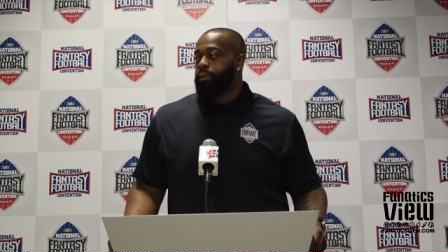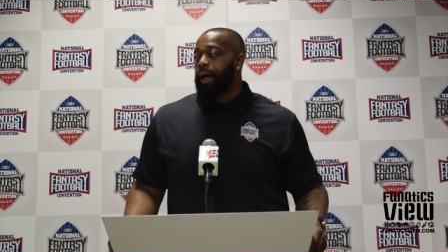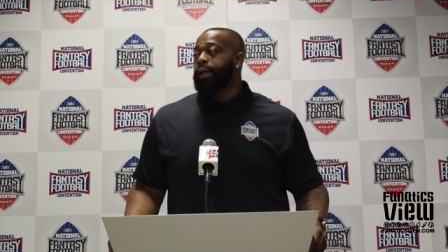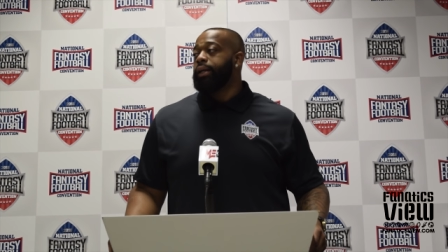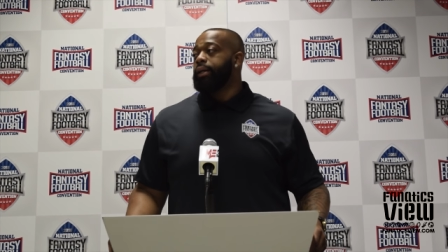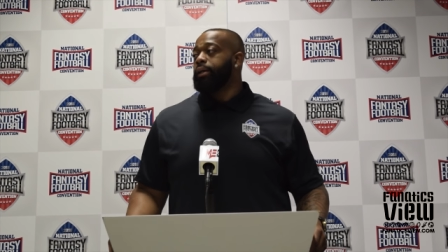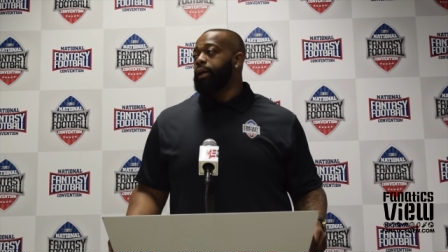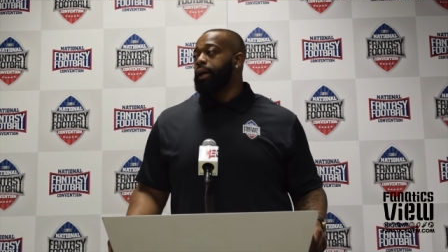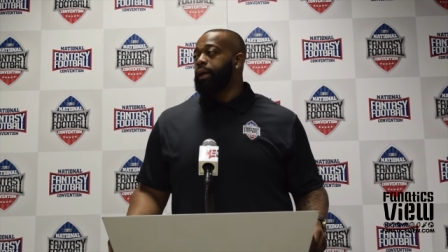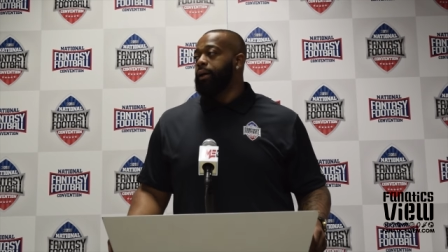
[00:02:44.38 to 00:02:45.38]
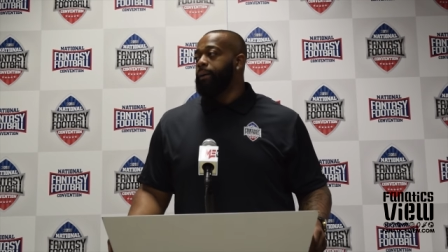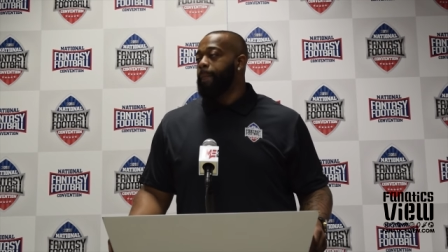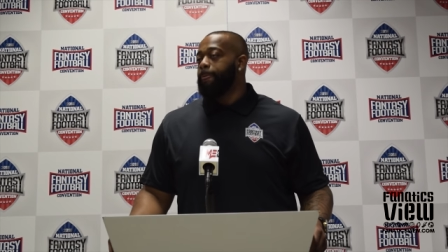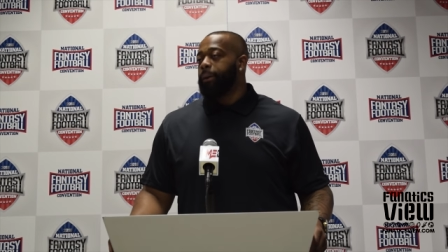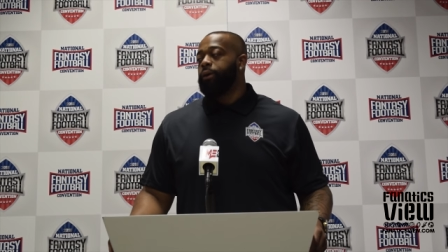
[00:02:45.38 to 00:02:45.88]
I did, and um,
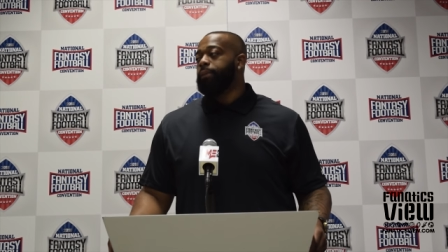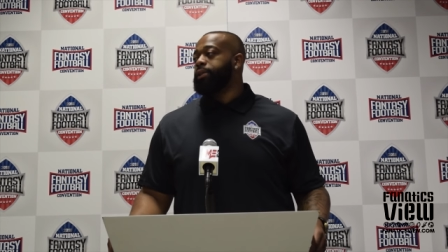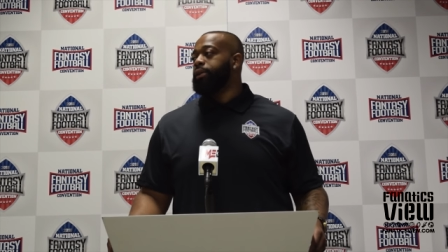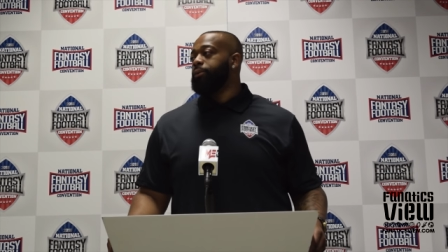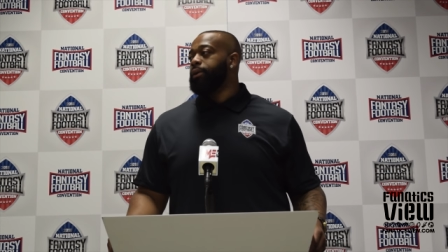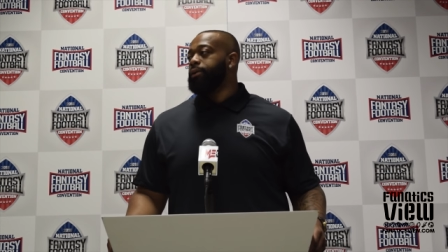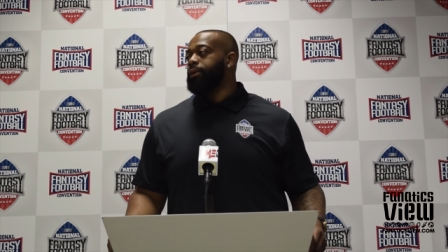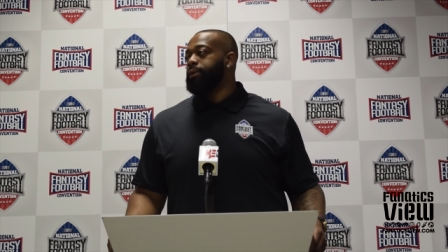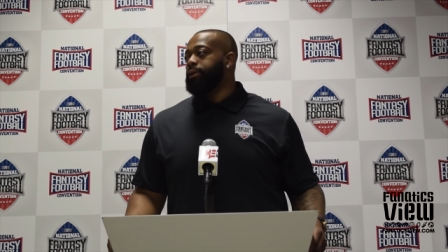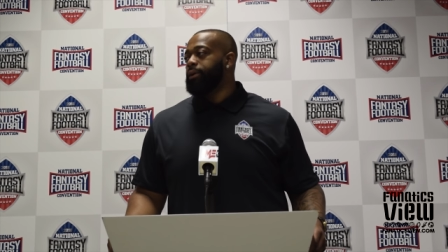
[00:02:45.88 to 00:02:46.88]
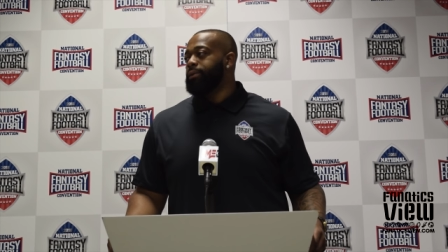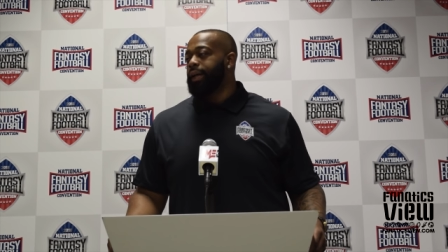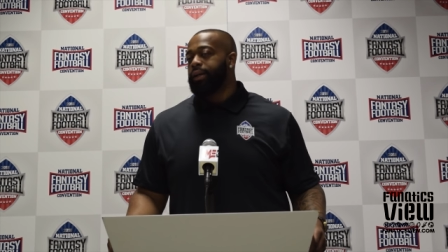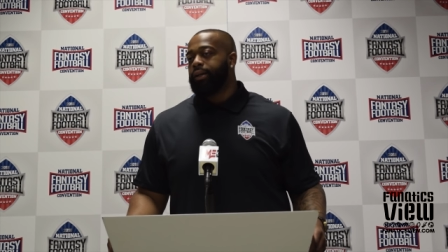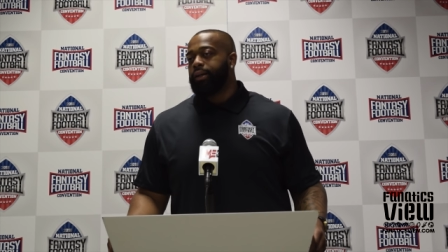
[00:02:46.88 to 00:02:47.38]
you know, I'm still working on it. You know,
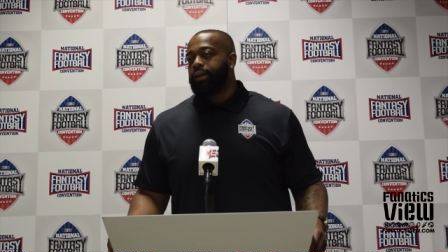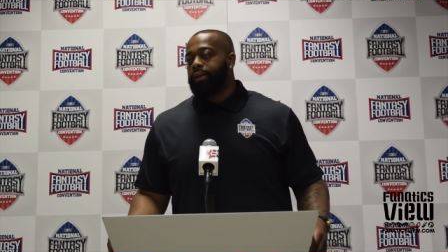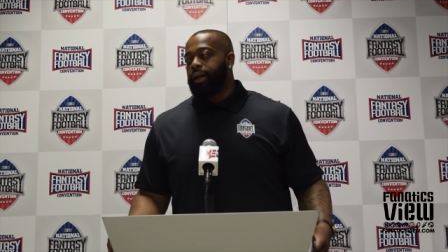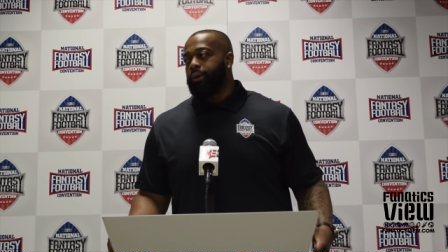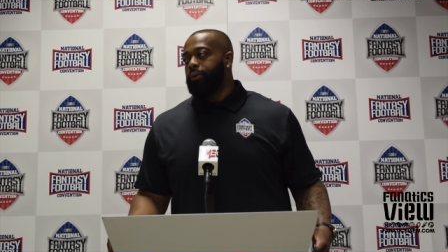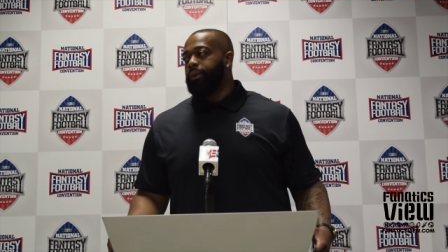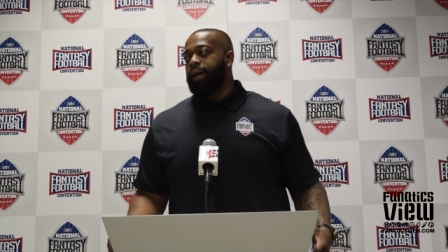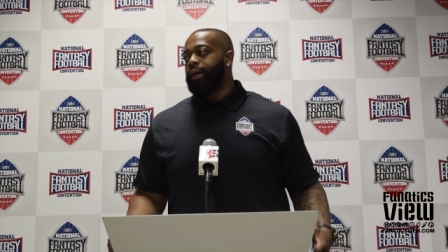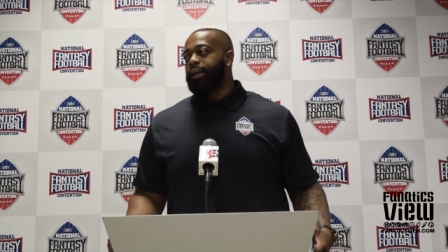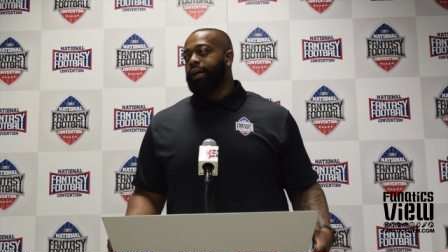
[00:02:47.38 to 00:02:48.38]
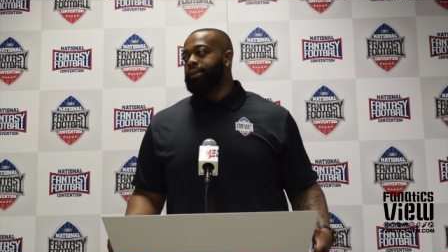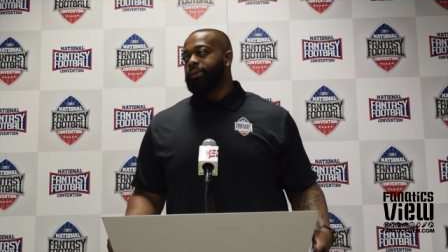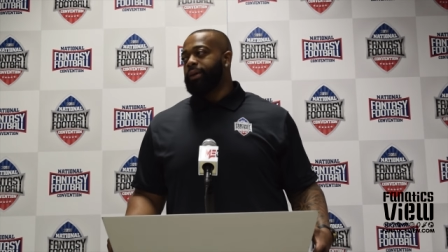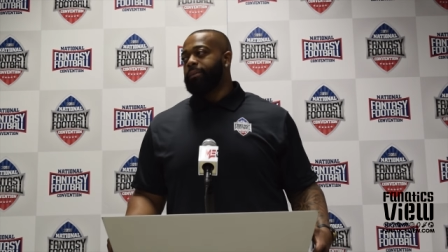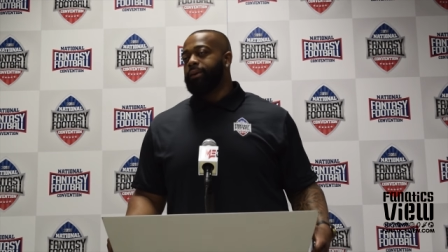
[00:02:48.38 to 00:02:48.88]
that that group we had in Dallas
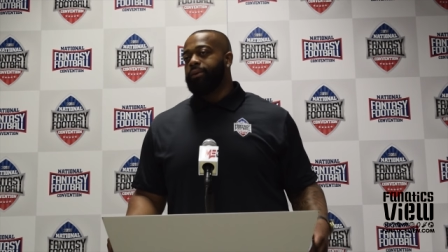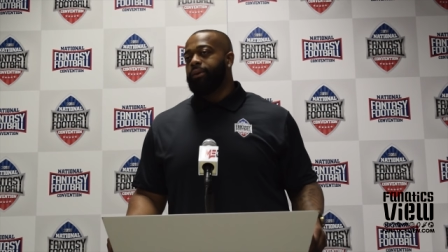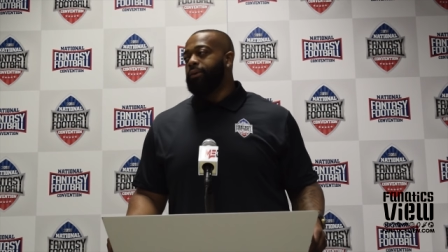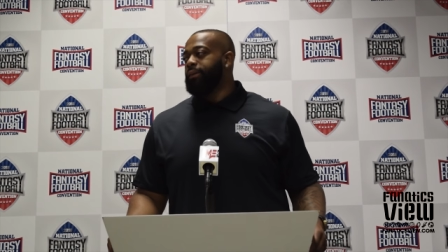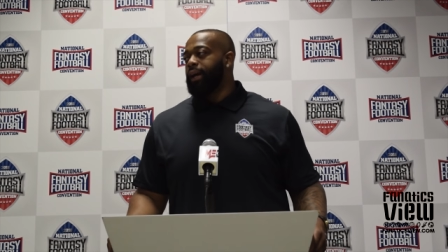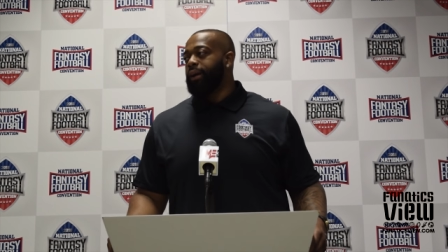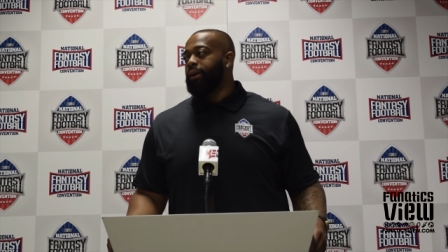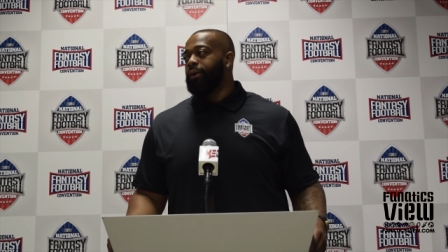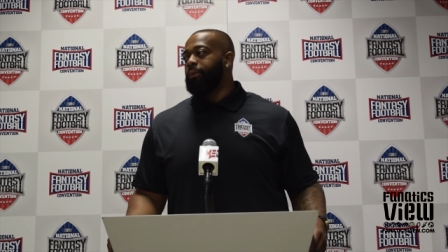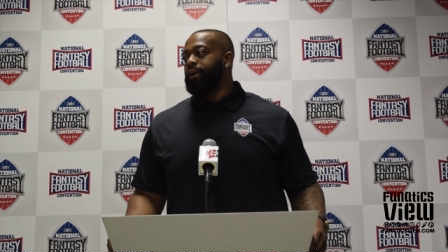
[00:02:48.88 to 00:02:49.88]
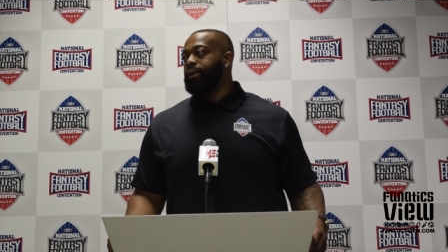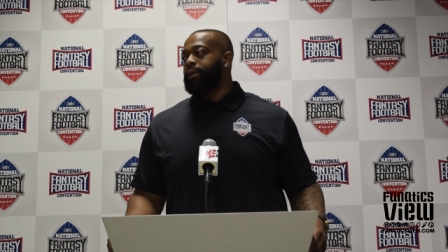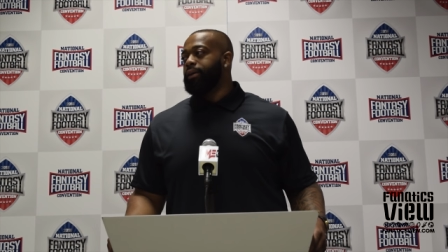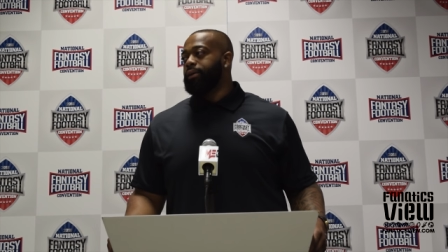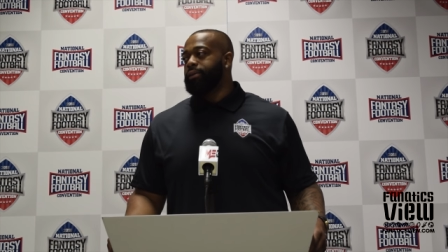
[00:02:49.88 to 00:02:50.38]
wasn't built overnight or in one
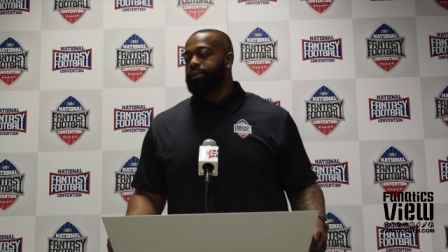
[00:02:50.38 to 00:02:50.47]
year.